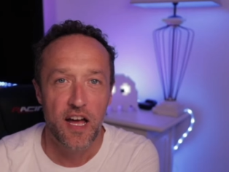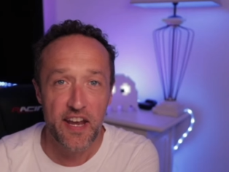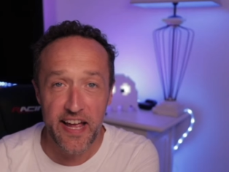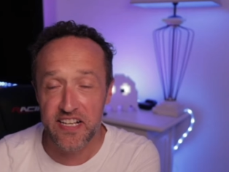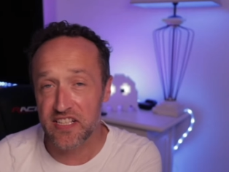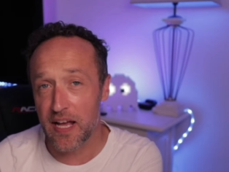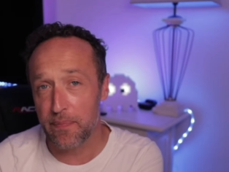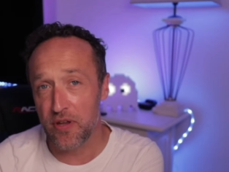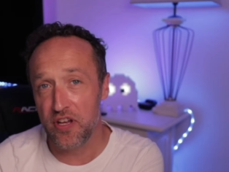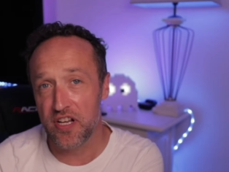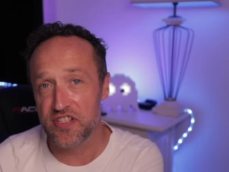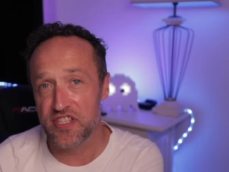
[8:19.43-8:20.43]
A next step that
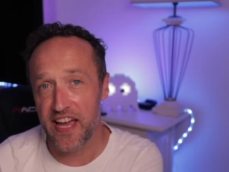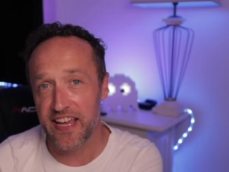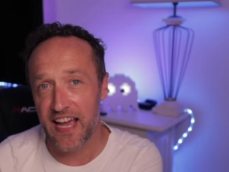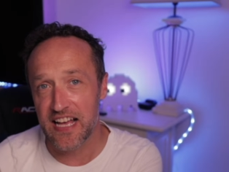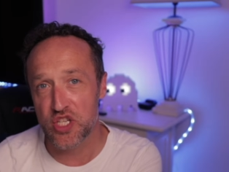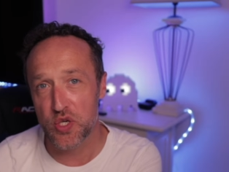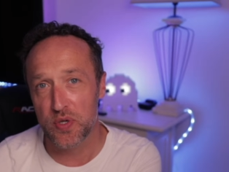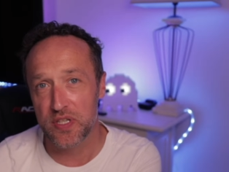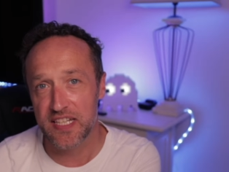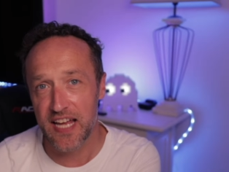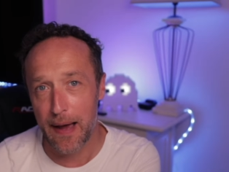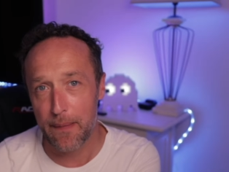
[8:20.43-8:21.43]
you can take as you
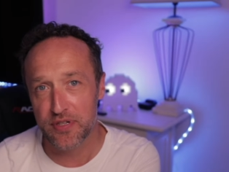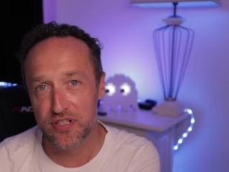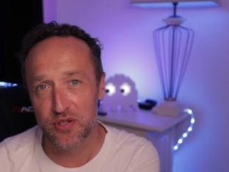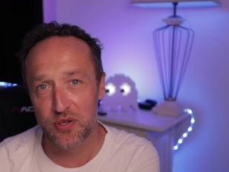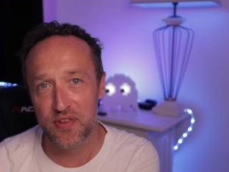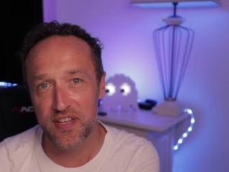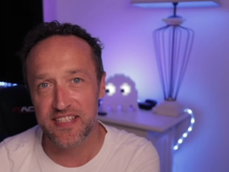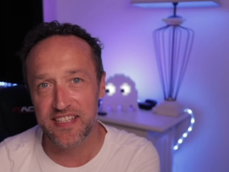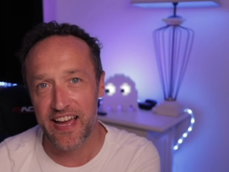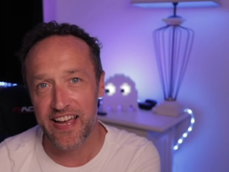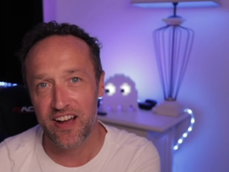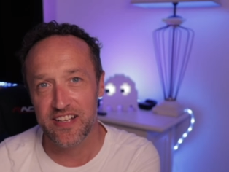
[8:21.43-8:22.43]
adapt to these
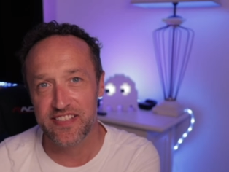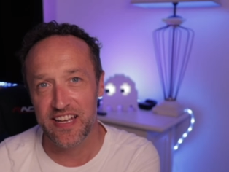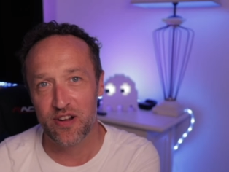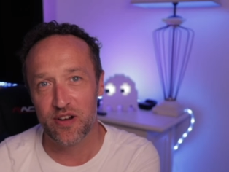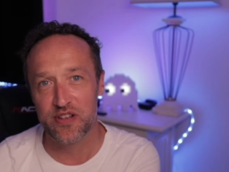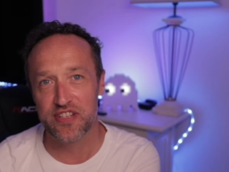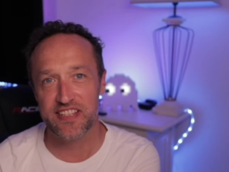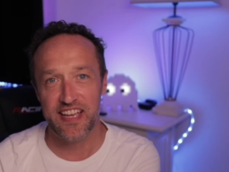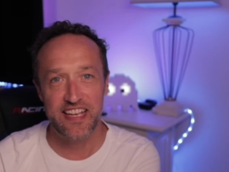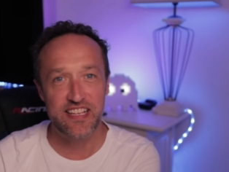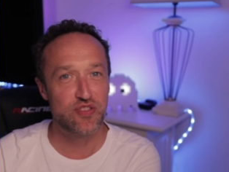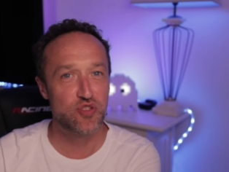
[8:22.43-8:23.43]
AI technologies is